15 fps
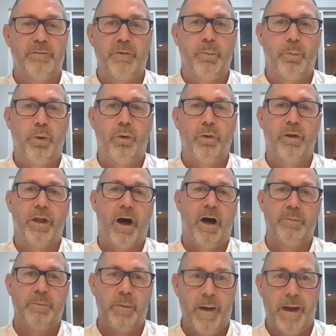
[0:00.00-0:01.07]
within football
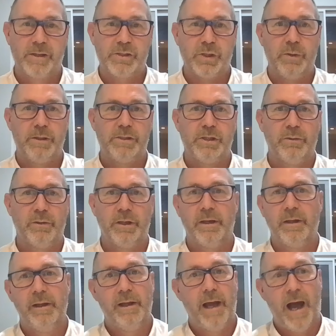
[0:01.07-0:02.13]
that I'd be better suited to
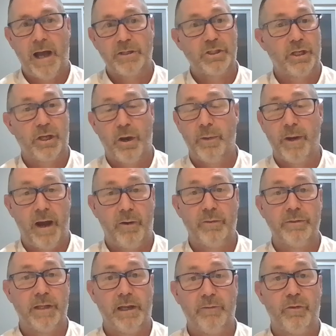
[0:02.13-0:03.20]
than actually going
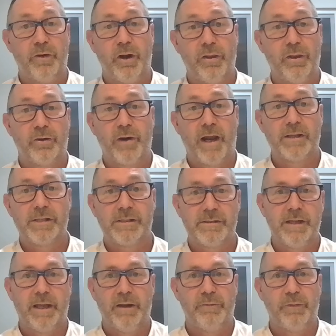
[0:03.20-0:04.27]
out and delivering on the
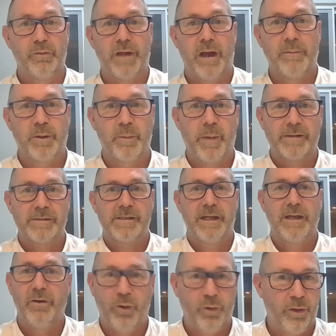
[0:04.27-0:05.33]
grass in a full-time
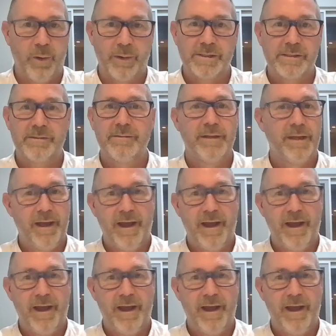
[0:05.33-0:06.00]
capacity. Although I,